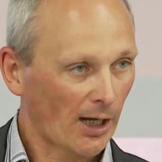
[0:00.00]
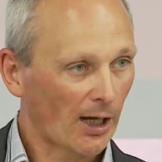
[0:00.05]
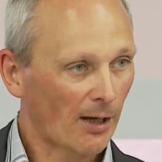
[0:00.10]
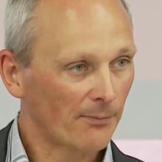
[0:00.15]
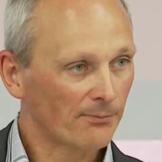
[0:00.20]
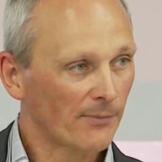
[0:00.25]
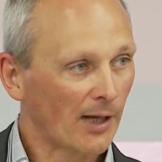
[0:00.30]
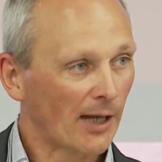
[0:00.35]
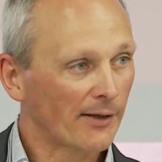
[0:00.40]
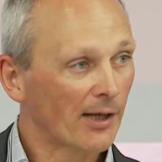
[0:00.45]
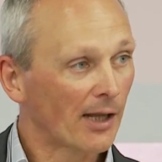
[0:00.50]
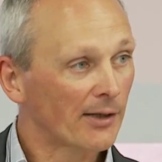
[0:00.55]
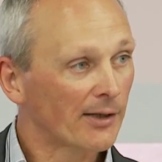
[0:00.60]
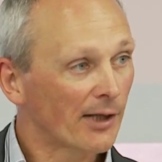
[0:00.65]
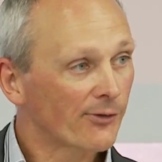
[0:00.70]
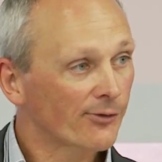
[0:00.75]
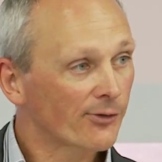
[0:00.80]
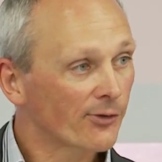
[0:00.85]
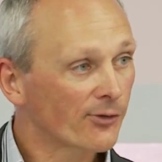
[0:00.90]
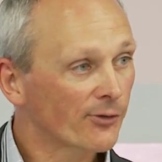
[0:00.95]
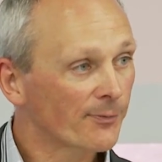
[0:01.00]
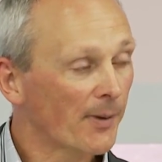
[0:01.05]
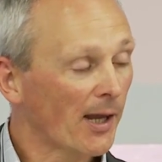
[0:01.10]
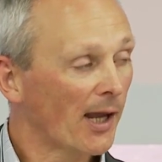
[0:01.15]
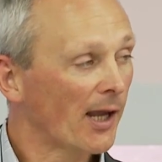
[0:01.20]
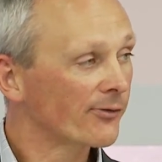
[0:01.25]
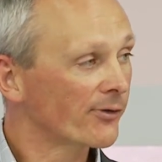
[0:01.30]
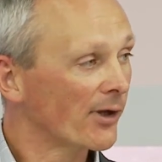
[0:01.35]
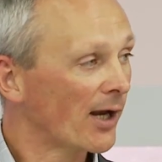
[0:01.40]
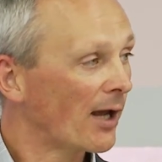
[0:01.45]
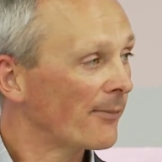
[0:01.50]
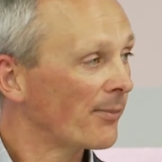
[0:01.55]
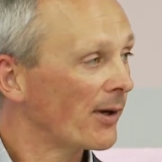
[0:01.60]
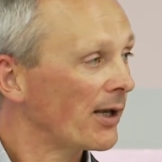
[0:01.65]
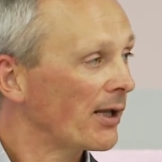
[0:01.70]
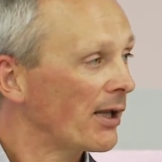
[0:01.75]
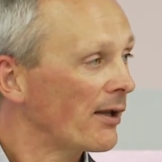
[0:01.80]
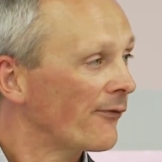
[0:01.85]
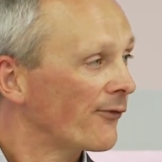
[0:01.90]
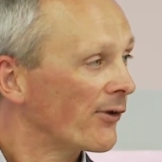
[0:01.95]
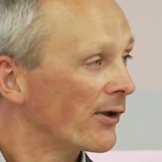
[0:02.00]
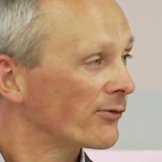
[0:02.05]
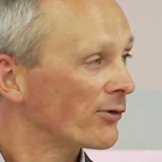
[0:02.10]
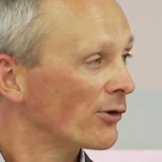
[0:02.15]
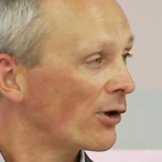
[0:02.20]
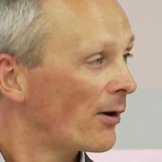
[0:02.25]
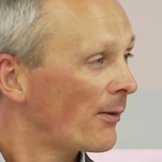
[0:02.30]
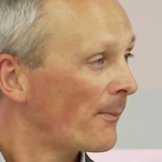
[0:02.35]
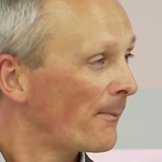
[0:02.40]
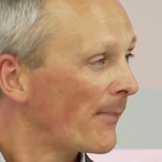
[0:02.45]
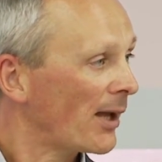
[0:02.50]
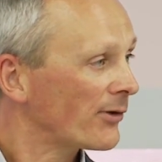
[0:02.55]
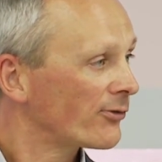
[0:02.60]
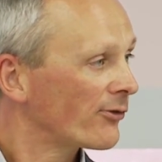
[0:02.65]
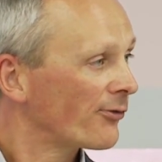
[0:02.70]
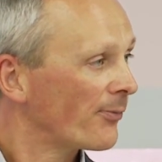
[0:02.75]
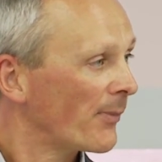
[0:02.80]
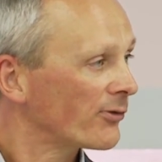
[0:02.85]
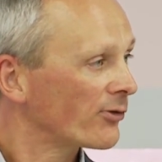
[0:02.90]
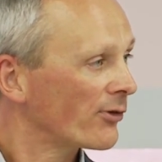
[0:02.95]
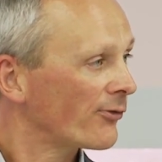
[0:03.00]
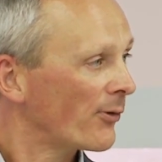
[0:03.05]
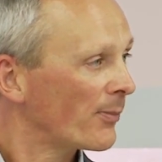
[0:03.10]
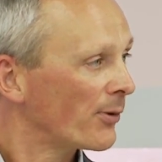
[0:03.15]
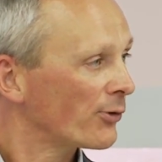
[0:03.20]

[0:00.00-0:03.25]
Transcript: Um, and, and, that's a space that I believe gives a massive, massive